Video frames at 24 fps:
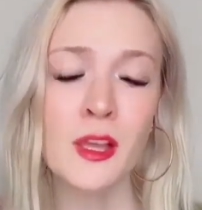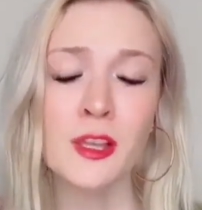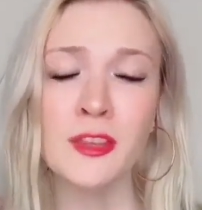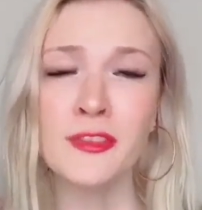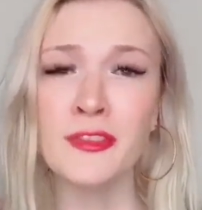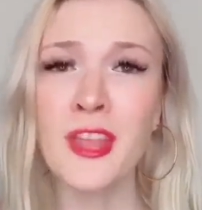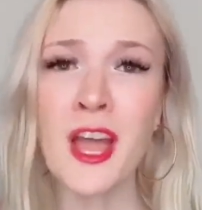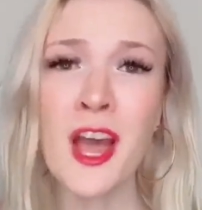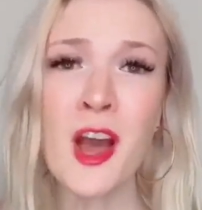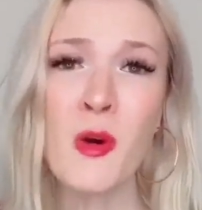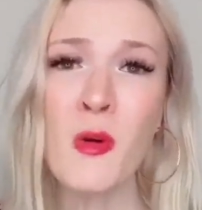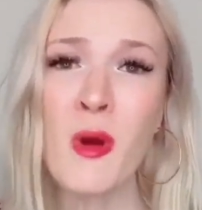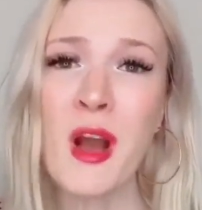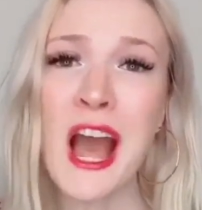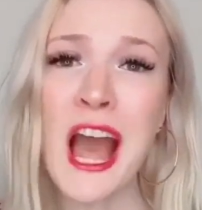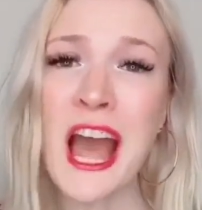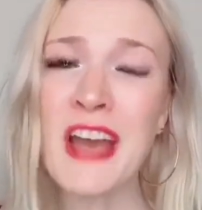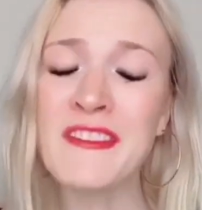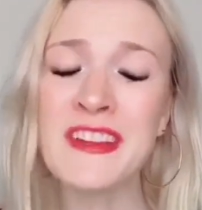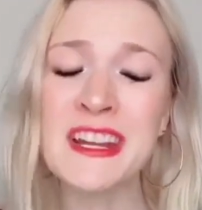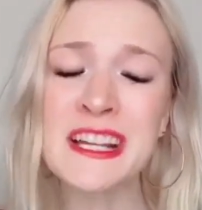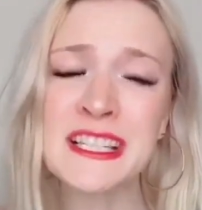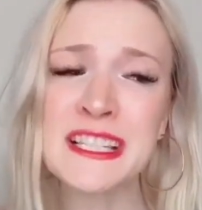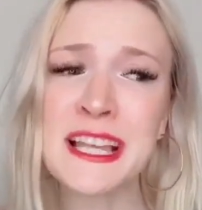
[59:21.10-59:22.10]
No, I
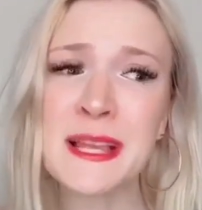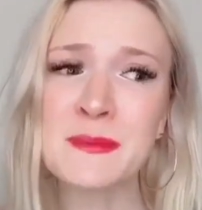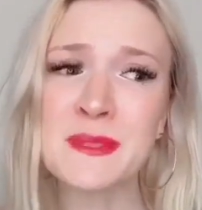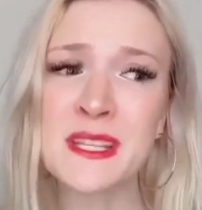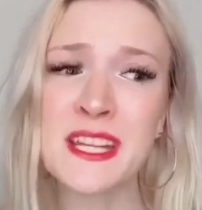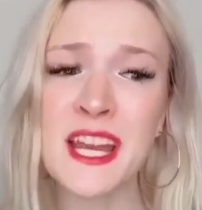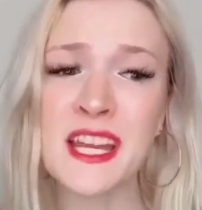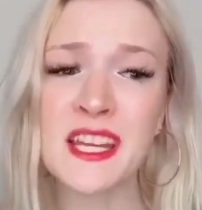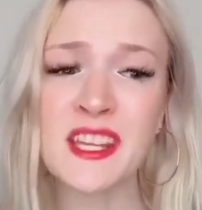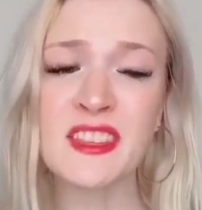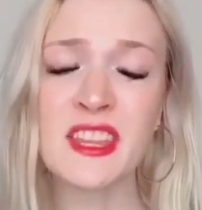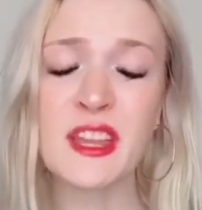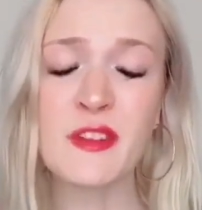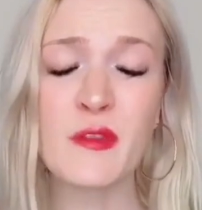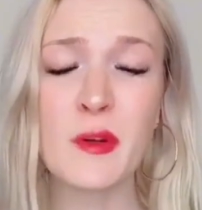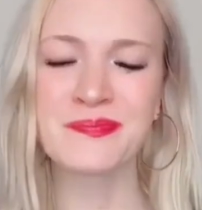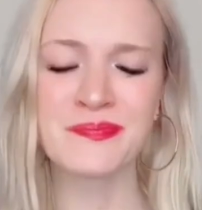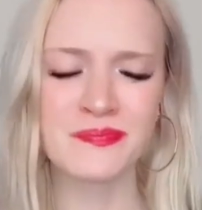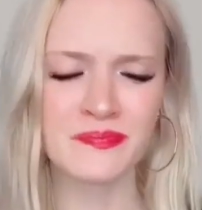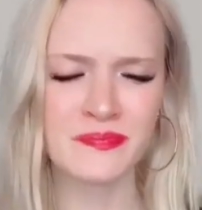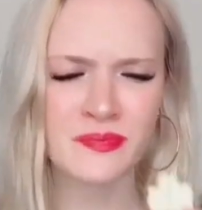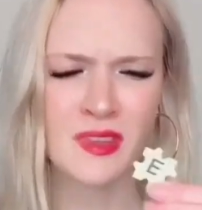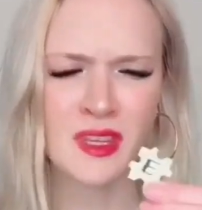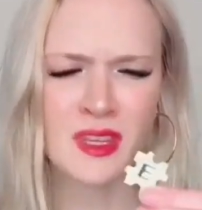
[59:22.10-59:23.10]
haven't accepted anything from...
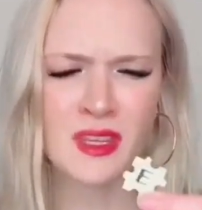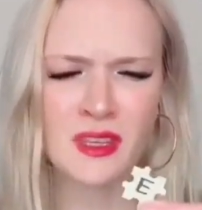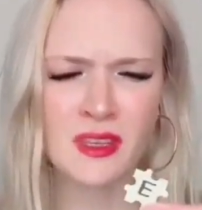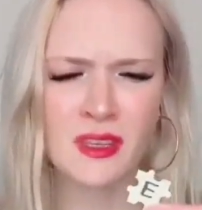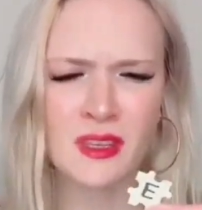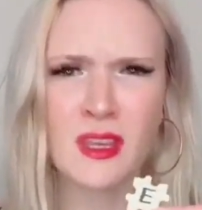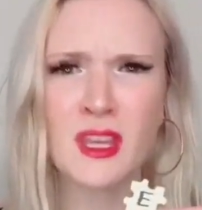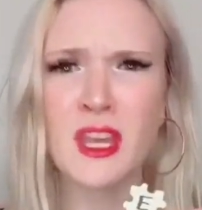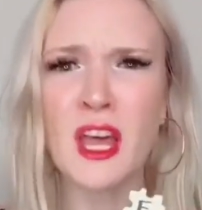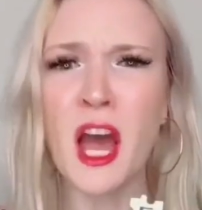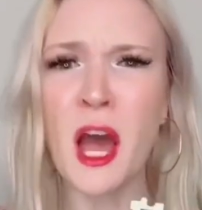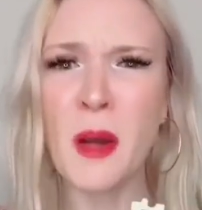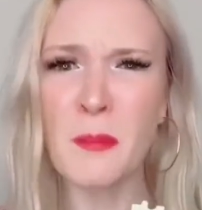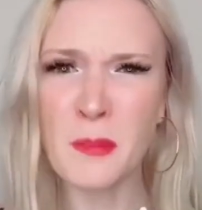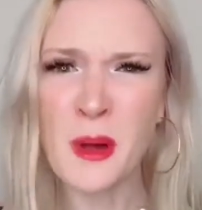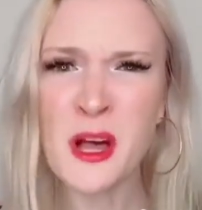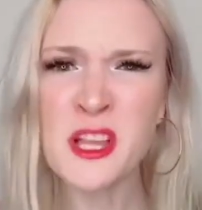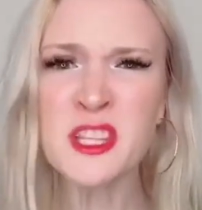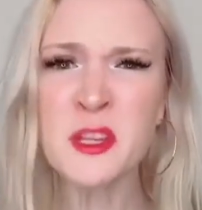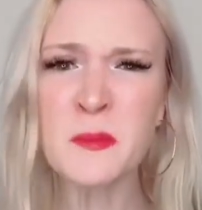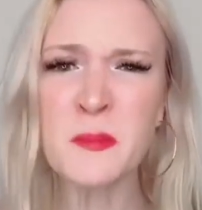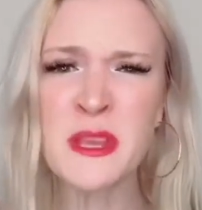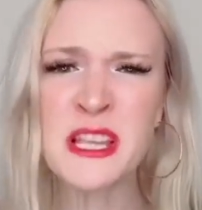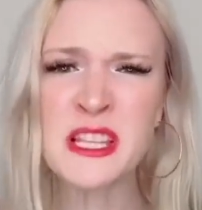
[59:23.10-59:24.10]
A
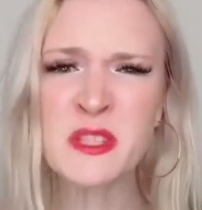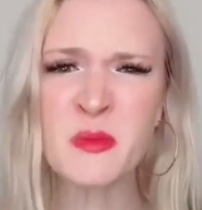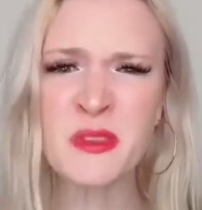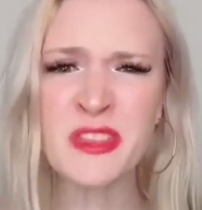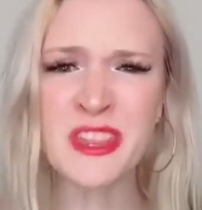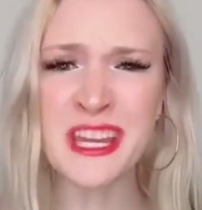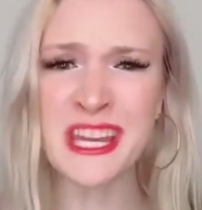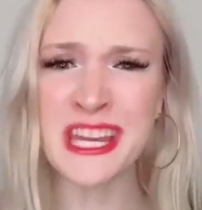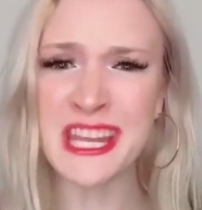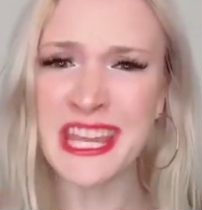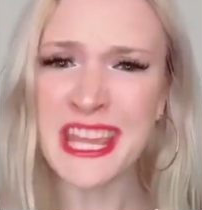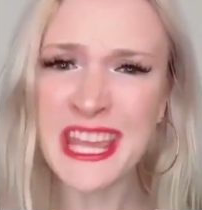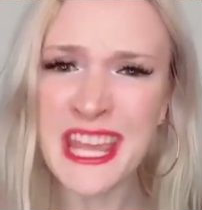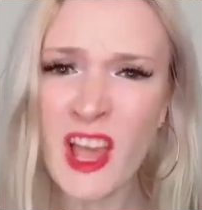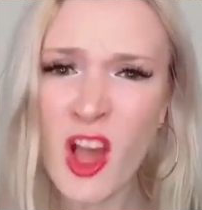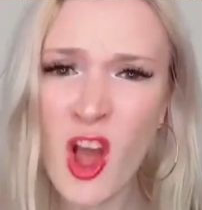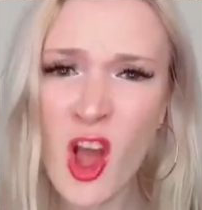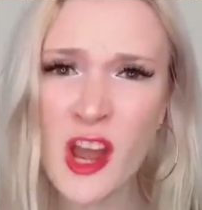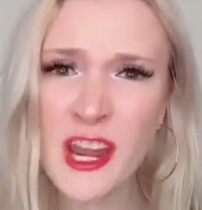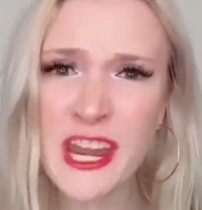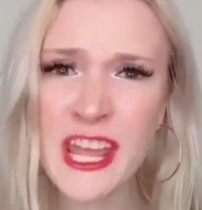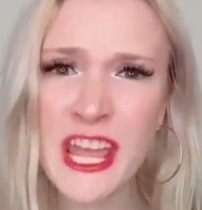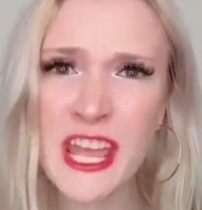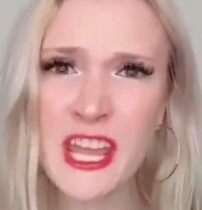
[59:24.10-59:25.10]
puzzle piece with an E
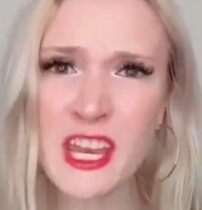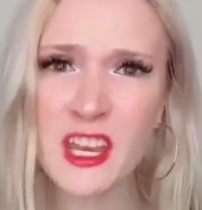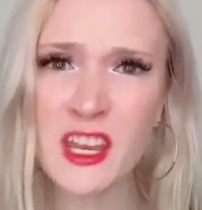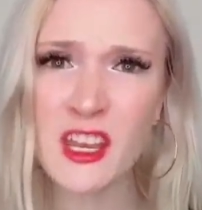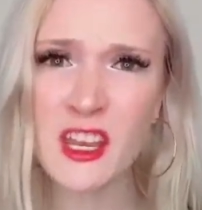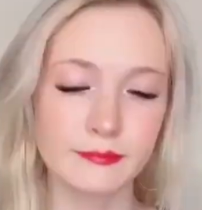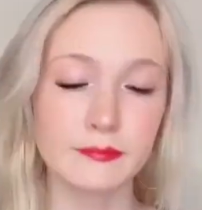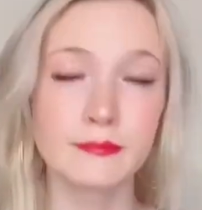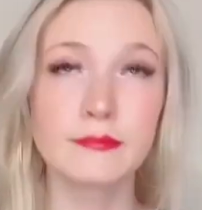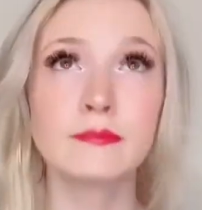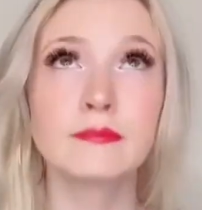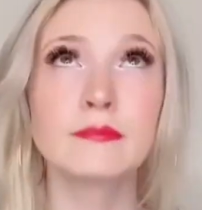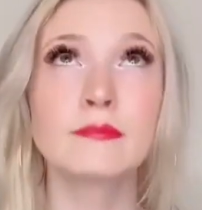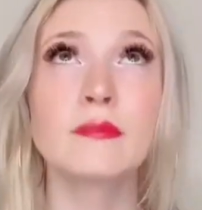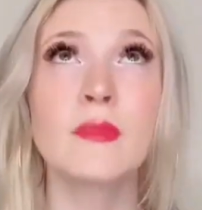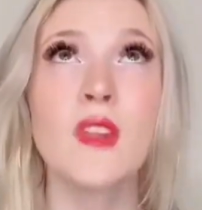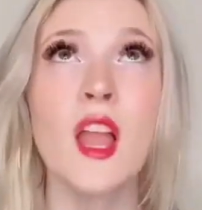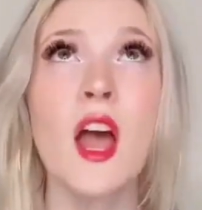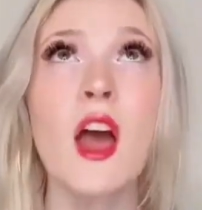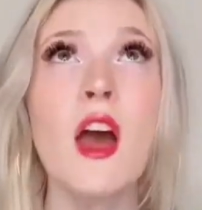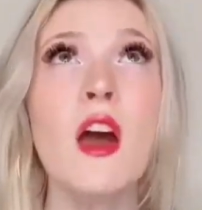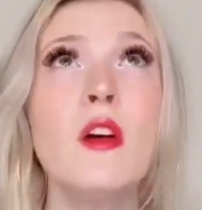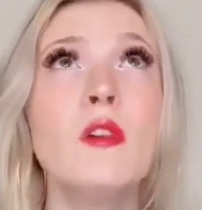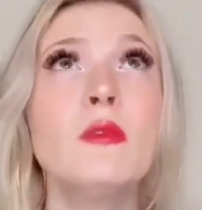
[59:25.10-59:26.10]
on it.
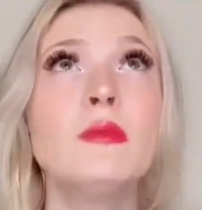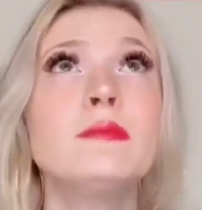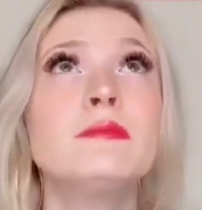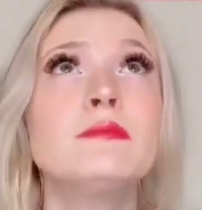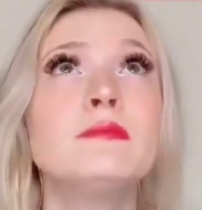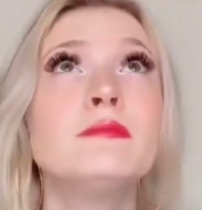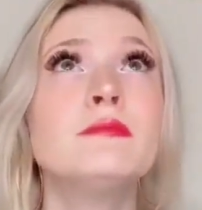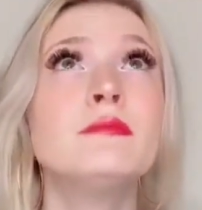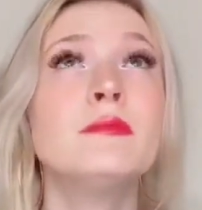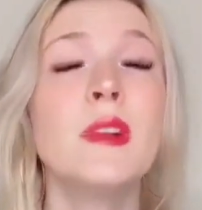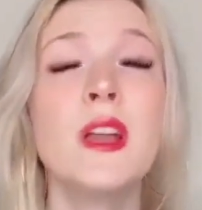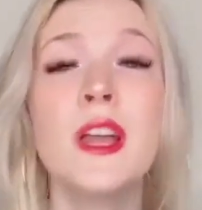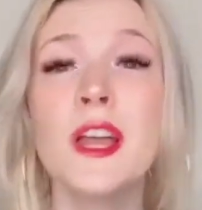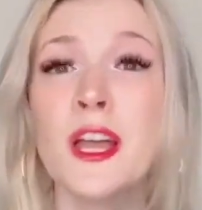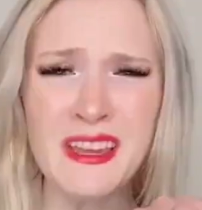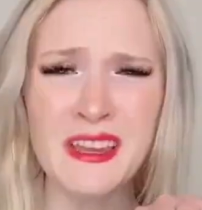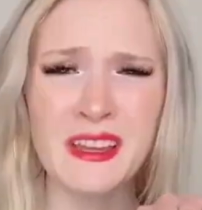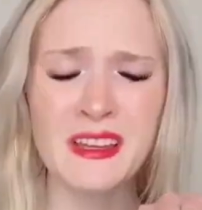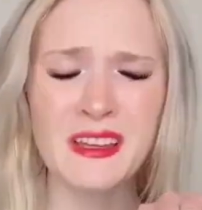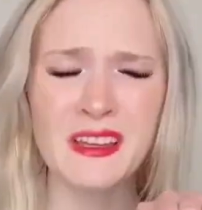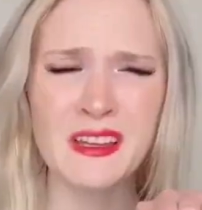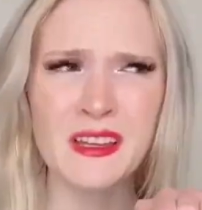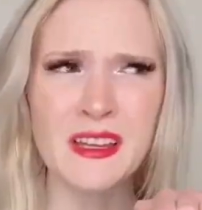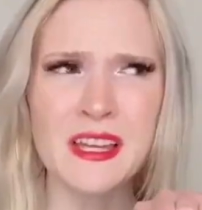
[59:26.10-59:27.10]
Oh.
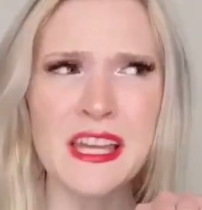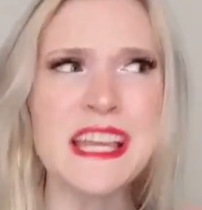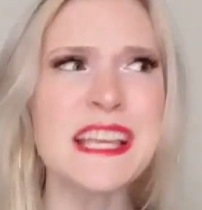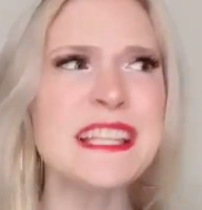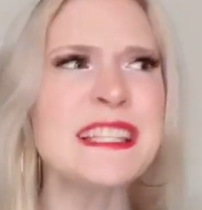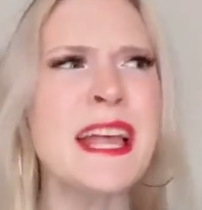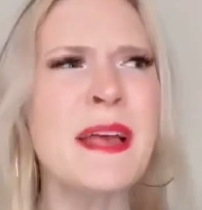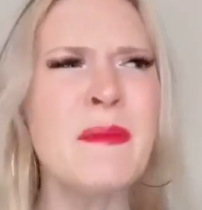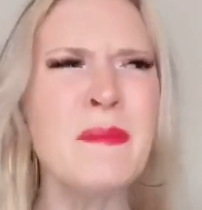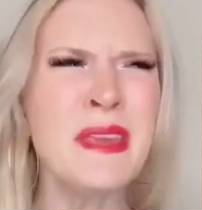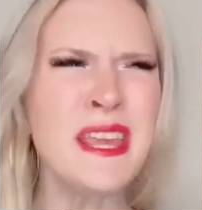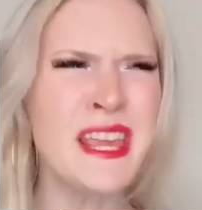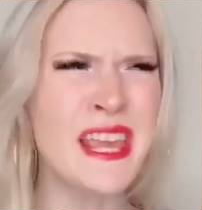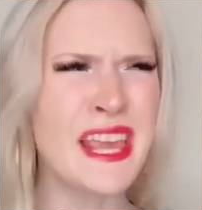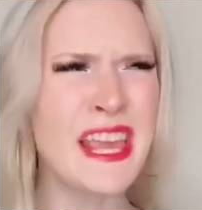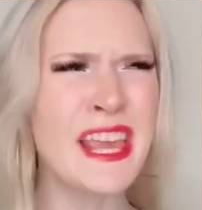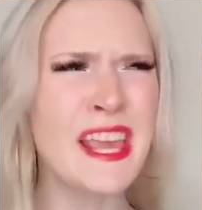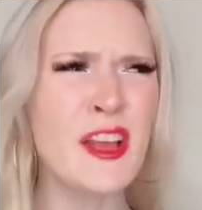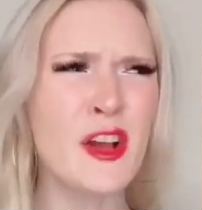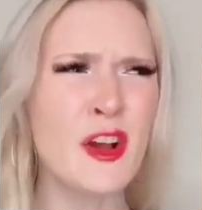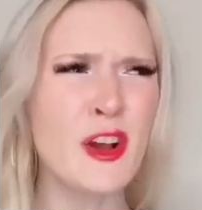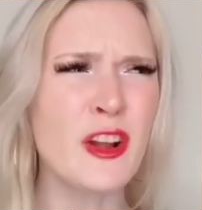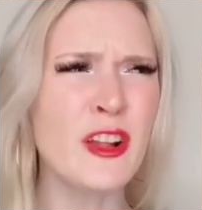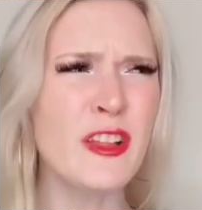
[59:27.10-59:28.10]
He sent me E
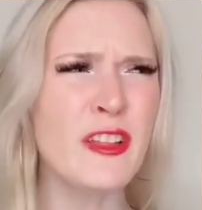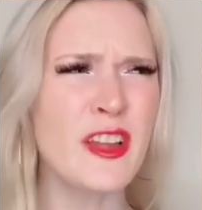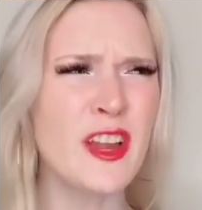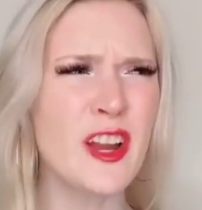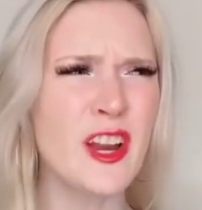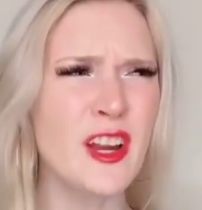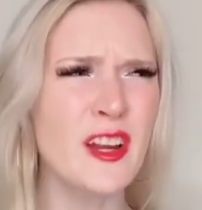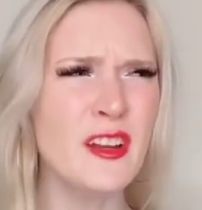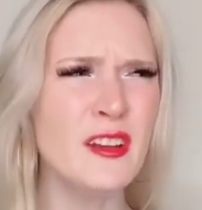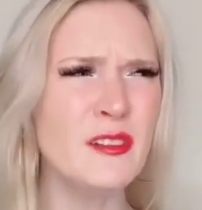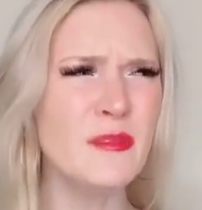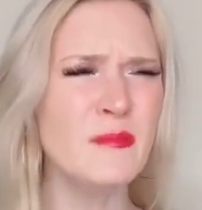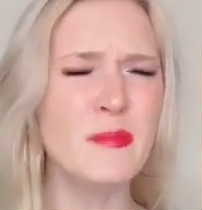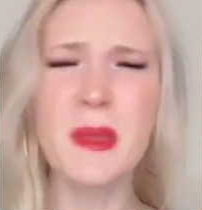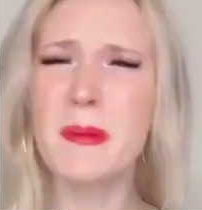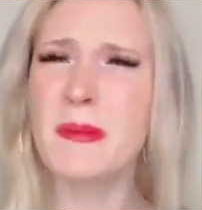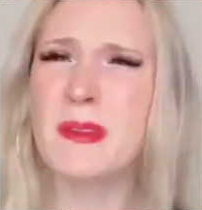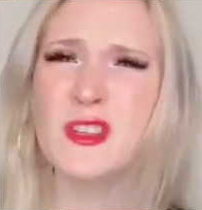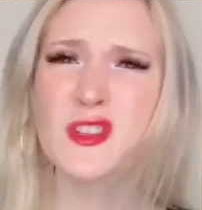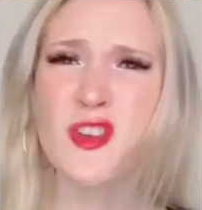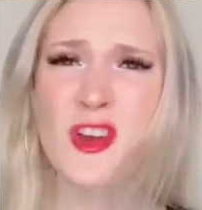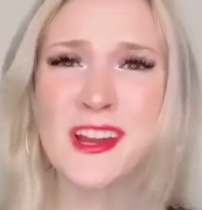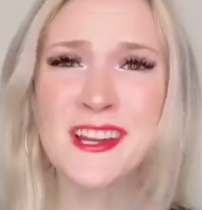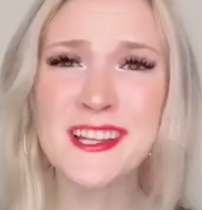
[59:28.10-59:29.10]
earlier. Maybe he's
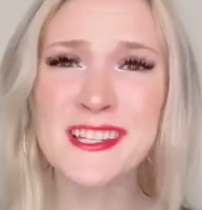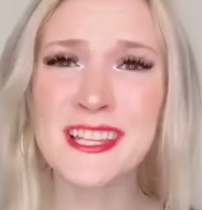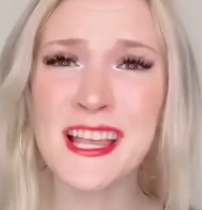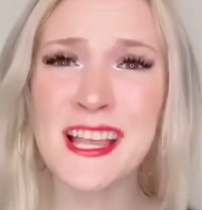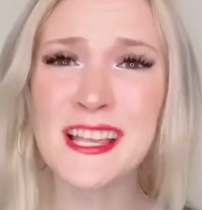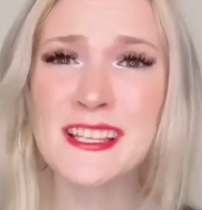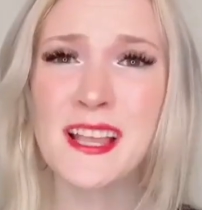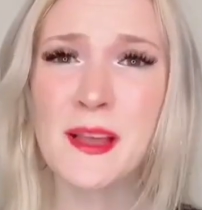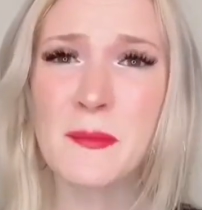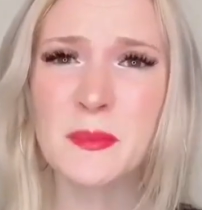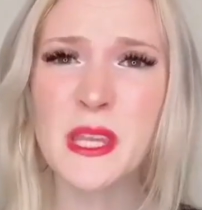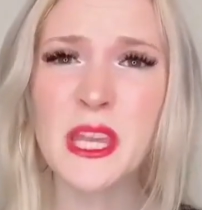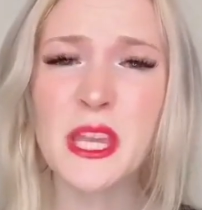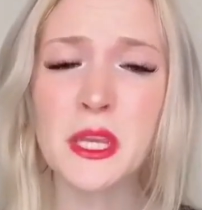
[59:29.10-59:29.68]
trying to say something?